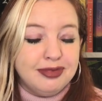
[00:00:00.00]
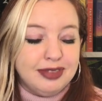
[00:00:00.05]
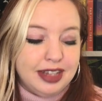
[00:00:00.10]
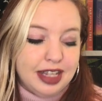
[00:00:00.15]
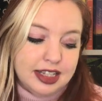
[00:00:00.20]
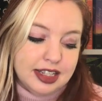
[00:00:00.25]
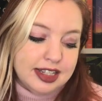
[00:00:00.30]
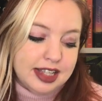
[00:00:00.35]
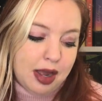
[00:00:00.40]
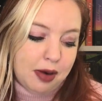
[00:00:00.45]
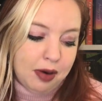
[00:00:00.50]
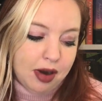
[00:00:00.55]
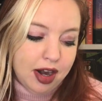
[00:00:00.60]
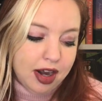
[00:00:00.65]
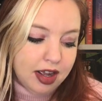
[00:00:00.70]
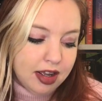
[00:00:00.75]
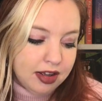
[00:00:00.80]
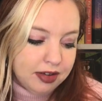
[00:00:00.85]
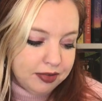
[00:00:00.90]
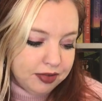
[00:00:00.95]
Does that
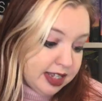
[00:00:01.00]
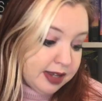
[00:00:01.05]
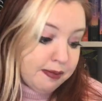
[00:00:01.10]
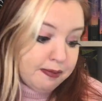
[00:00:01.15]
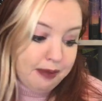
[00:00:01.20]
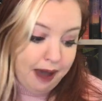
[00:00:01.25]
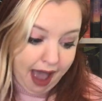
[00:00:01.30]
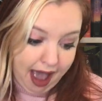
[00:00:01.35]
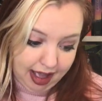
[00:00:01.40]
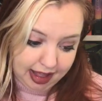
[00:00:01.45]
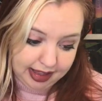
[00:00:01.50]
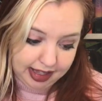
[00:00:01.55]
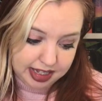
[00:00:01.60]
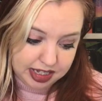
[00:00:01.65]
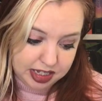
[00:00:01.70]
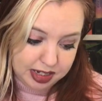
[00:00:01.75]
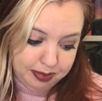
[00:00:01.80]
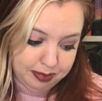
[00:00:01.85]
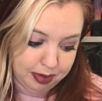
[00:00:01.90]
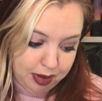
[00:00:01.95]
work? The
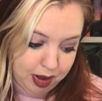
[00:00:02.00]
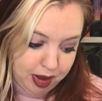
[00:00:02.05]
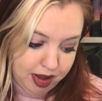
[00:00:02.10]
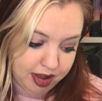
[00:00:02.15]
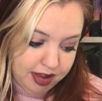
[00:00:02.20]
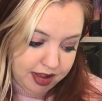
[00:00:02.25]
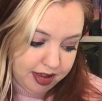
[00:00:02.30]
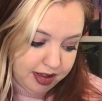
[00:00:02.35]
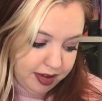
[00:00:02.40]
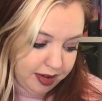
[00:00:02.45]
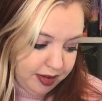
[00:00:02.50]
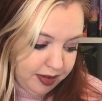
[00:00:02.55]
backlist book.